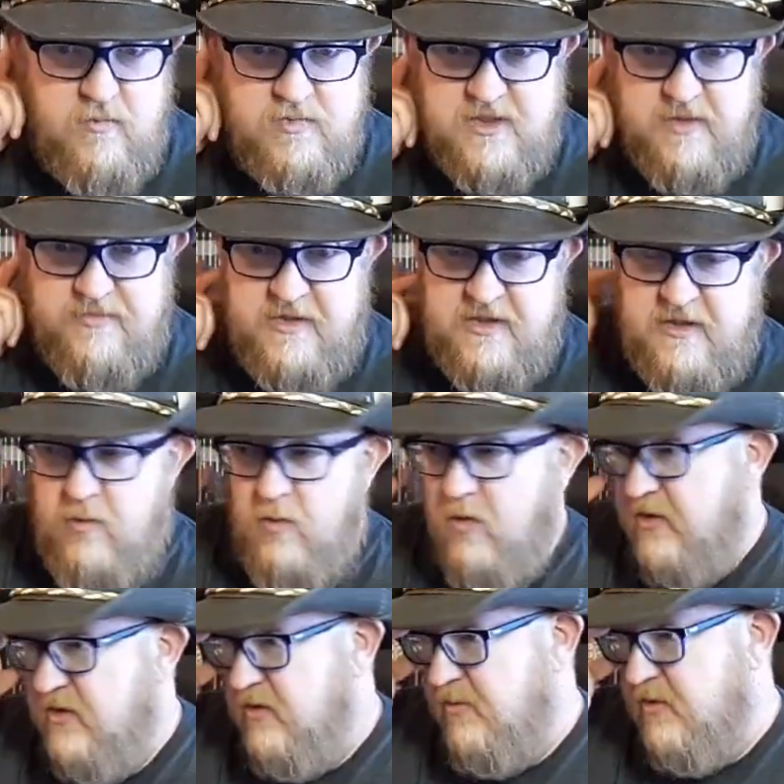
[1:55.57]
something he
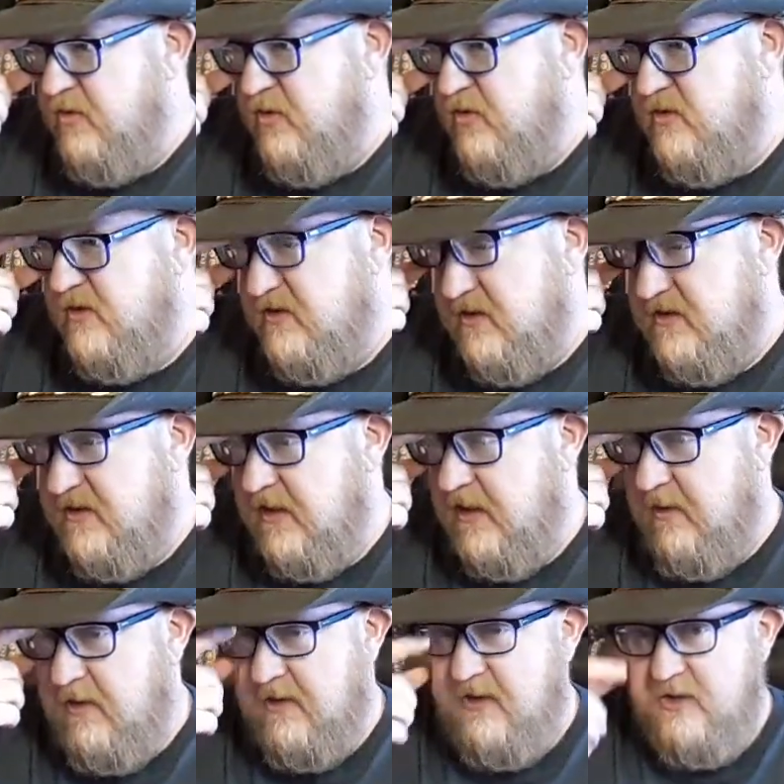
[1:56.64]
wanted to produce as a
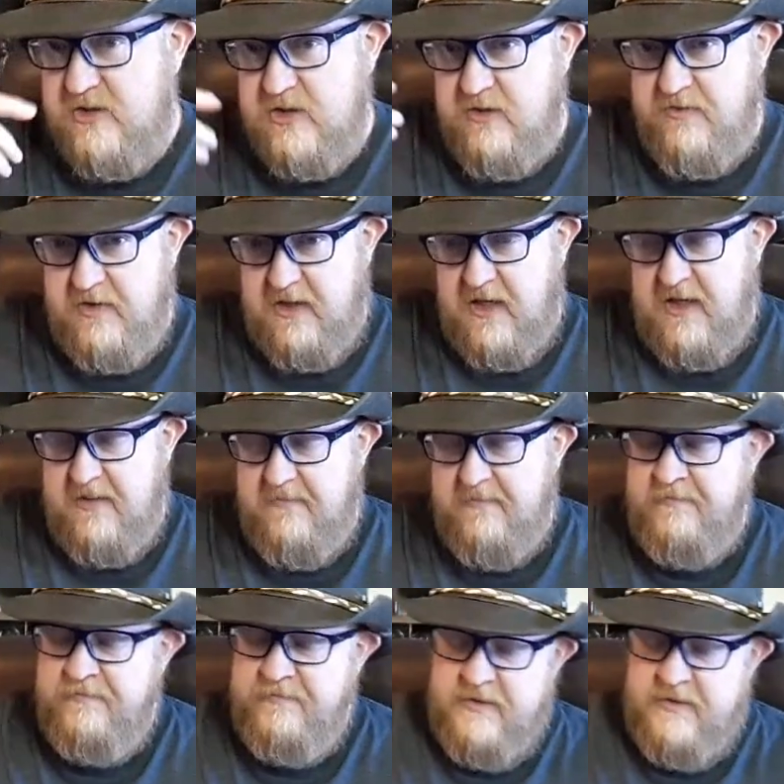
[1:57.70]
second edition of the game.